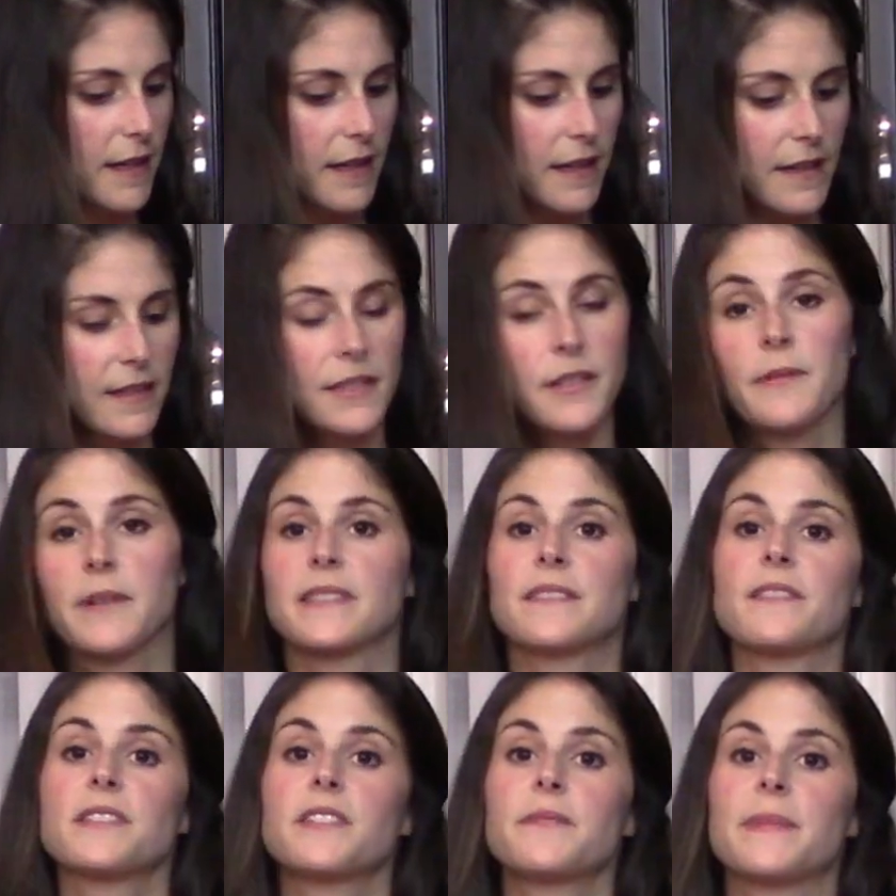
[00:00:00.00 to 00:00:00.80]
So
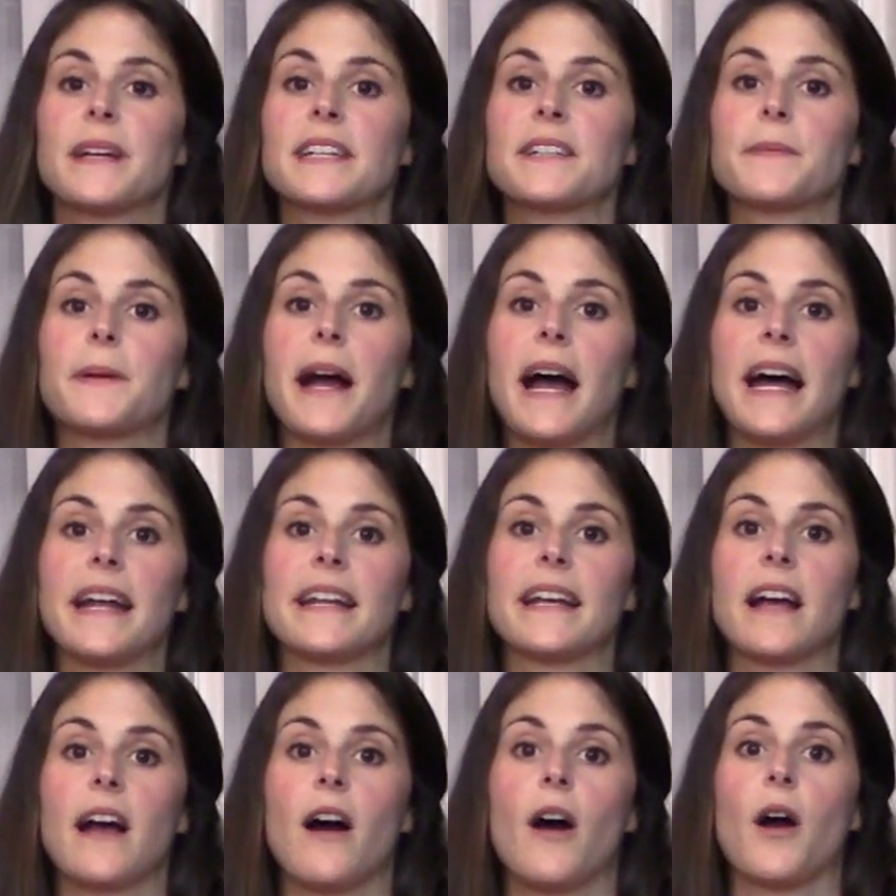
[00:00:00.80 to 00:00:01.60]
once those are mixed, we're
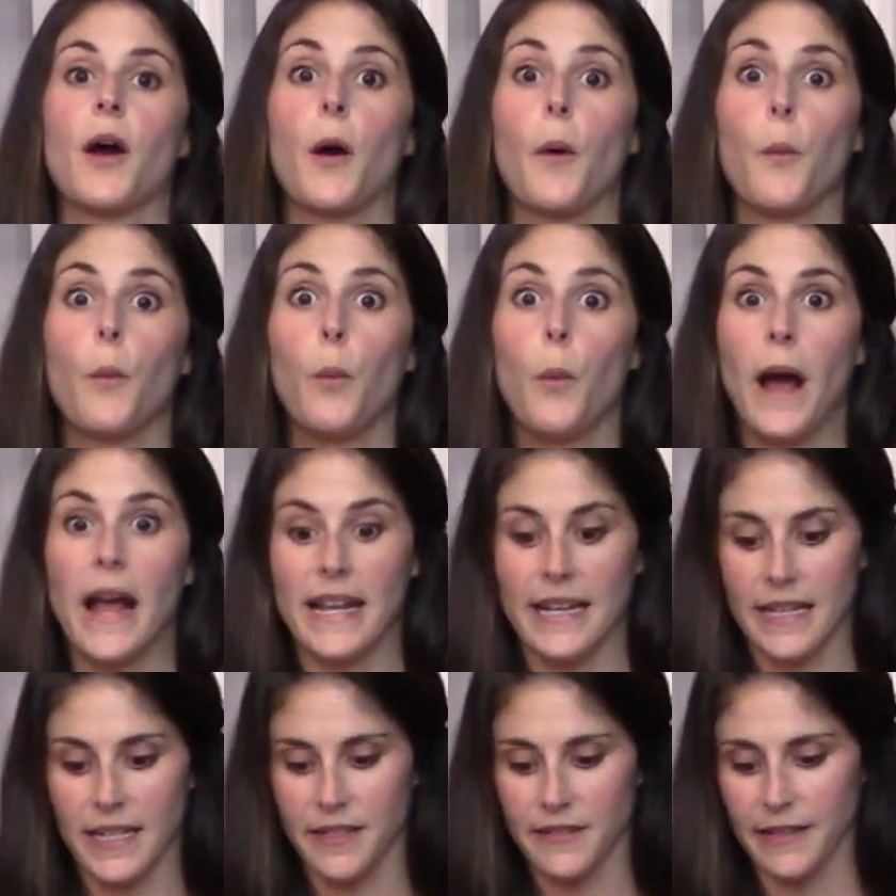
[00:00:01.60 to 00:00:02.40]
adding our
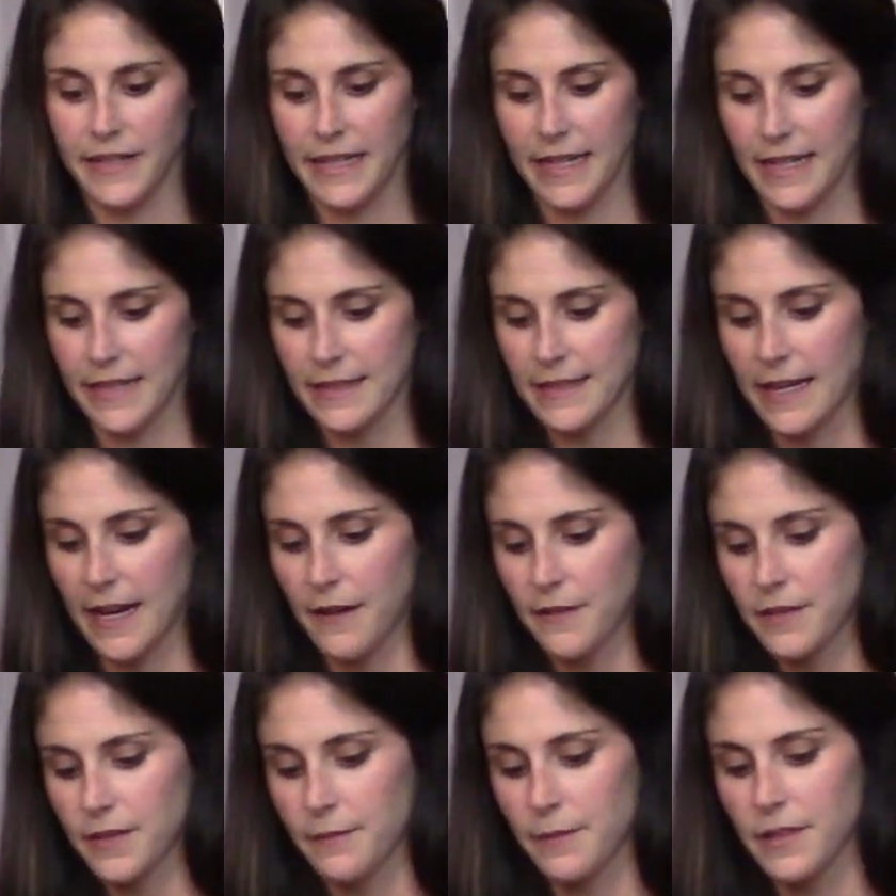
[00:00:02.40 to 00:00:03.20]
wet ingredients
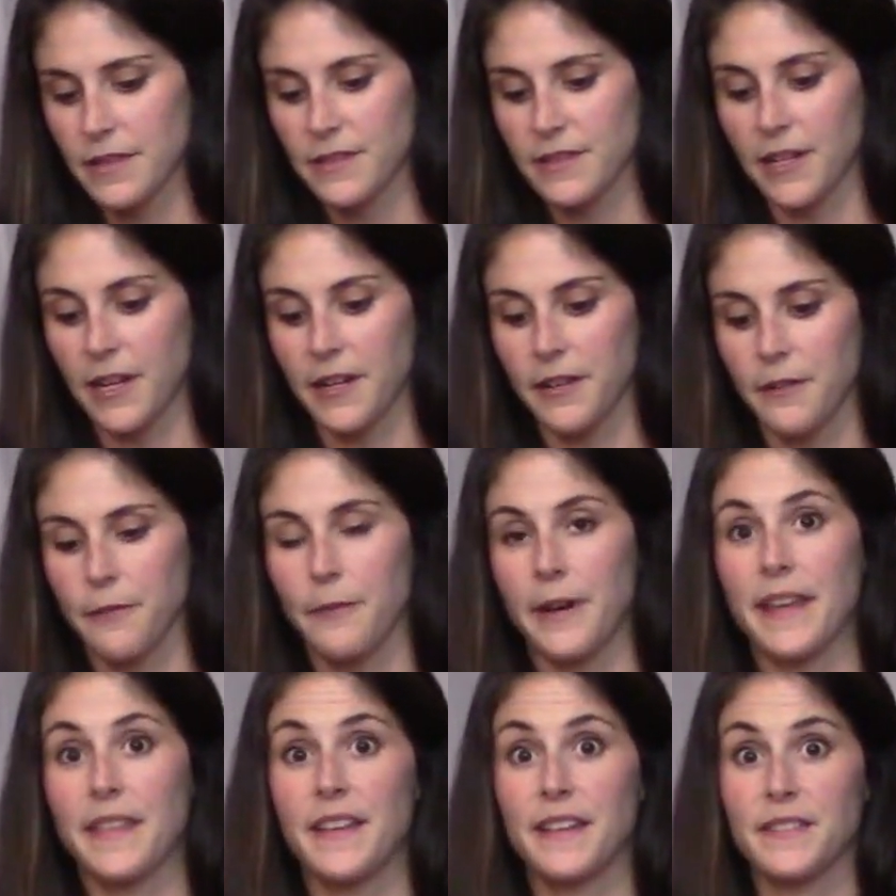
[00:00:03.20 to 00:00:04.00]
now. So we'll start
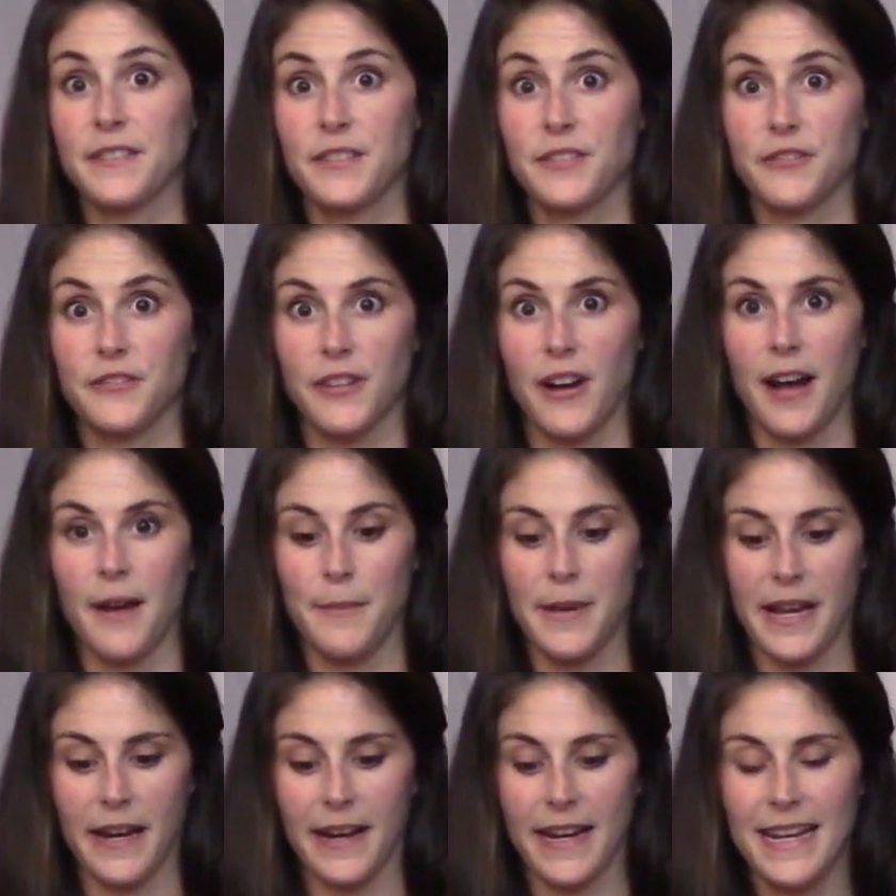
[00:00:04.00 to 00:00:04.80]
with
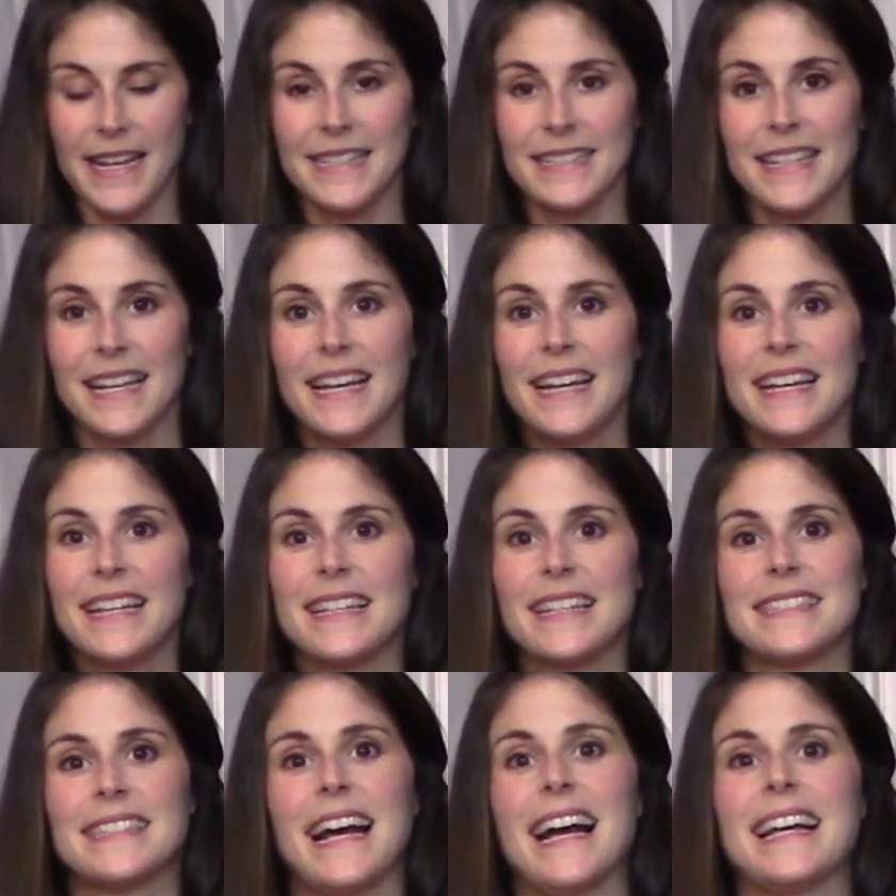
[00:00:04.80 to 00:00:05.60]
strawberries.
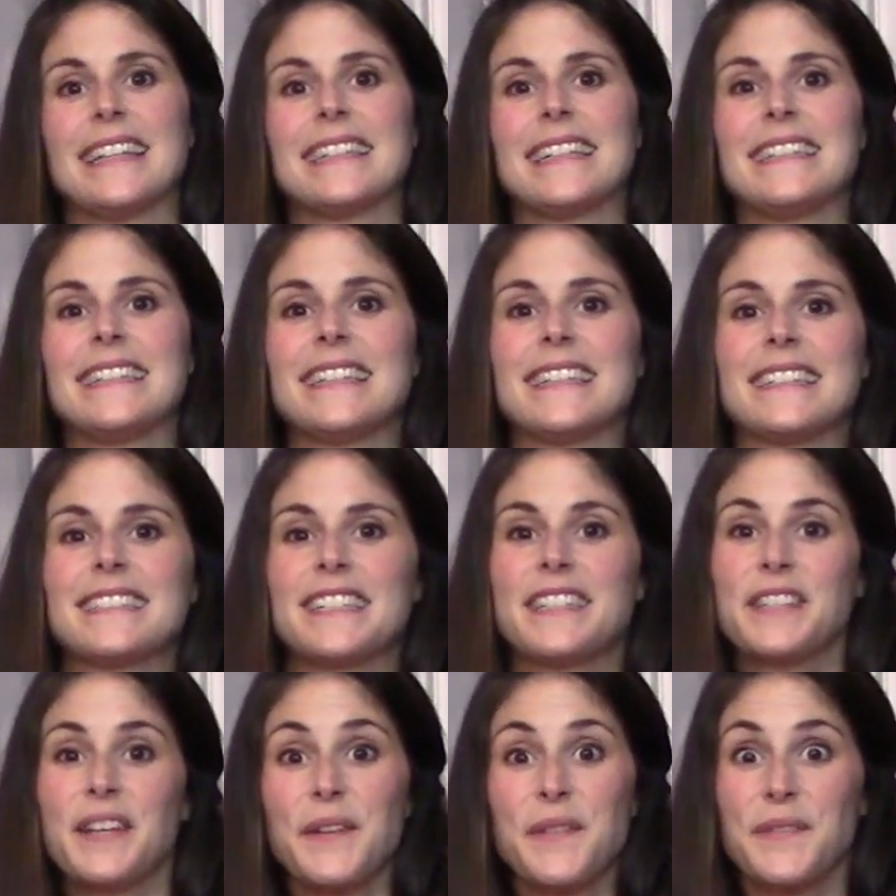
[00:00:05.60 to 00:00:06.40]
This adds a
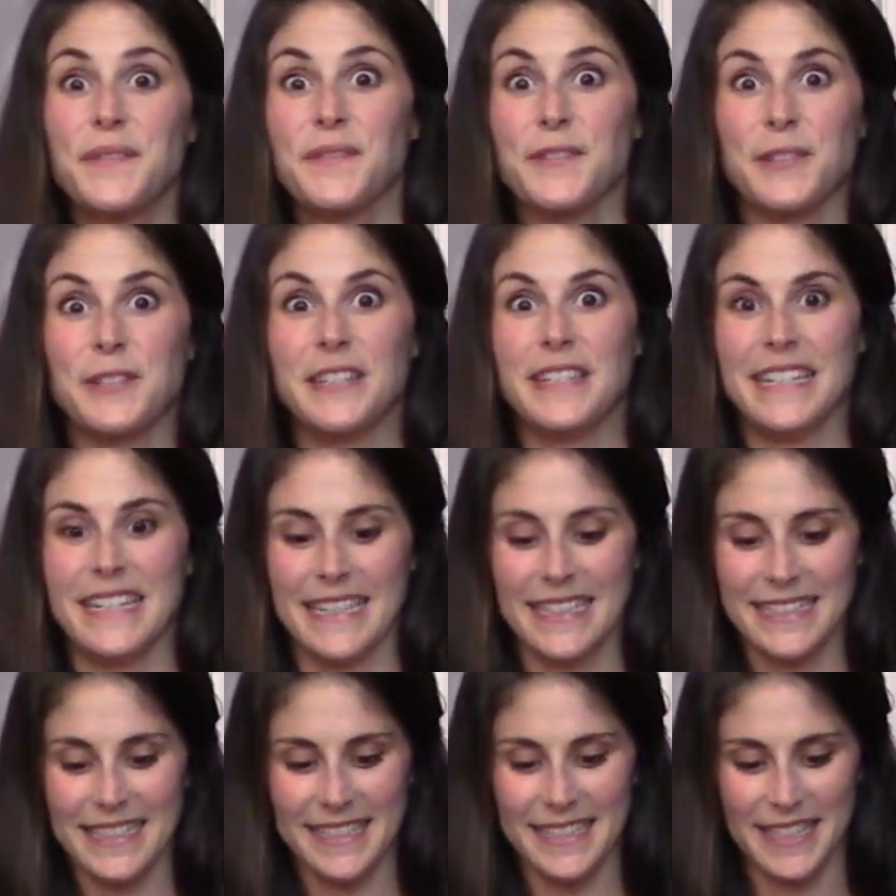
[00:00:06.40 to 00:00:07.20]
delicious
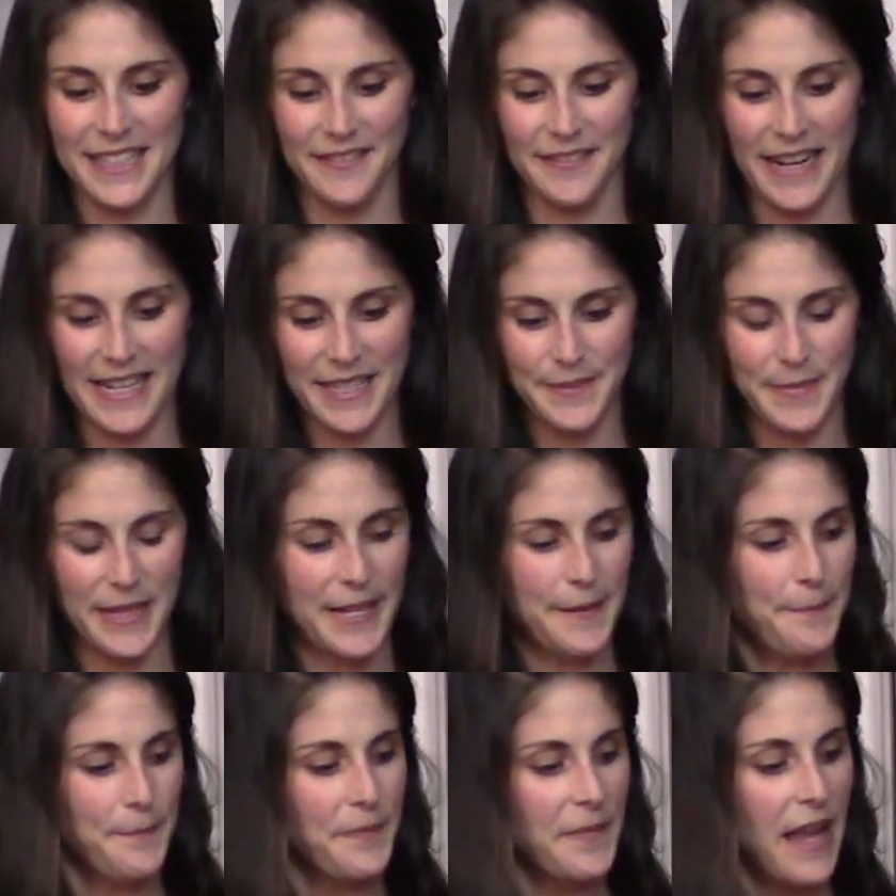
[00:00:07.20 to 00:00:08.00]
fruitiness to the
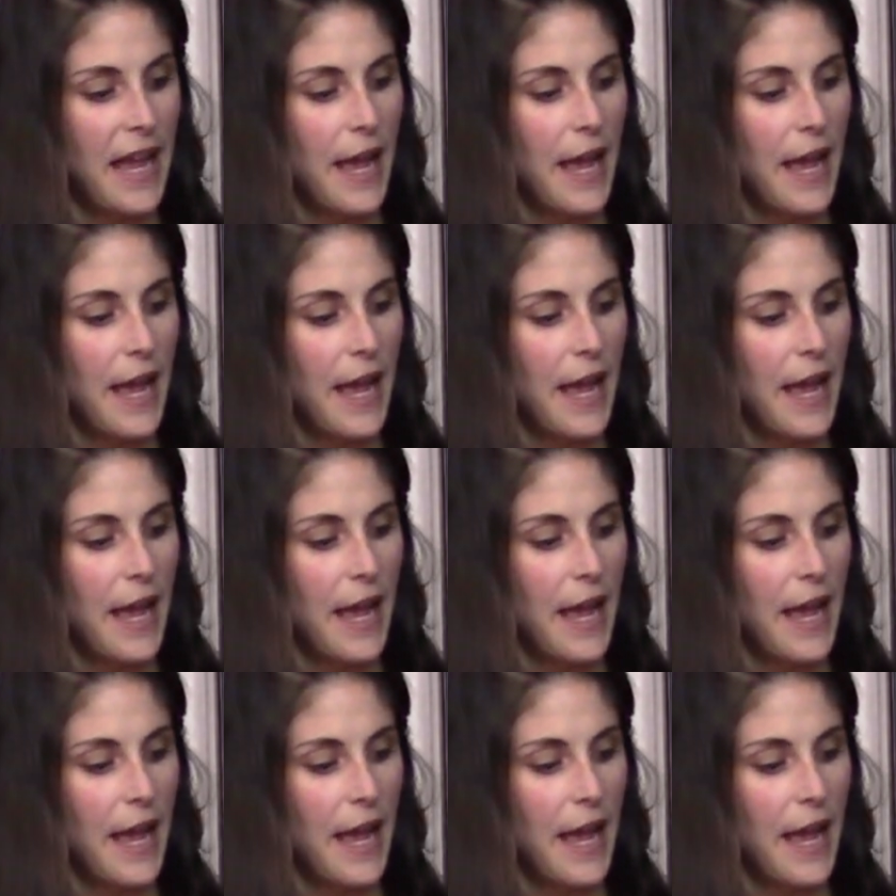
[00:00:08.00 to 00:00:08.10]
recipe.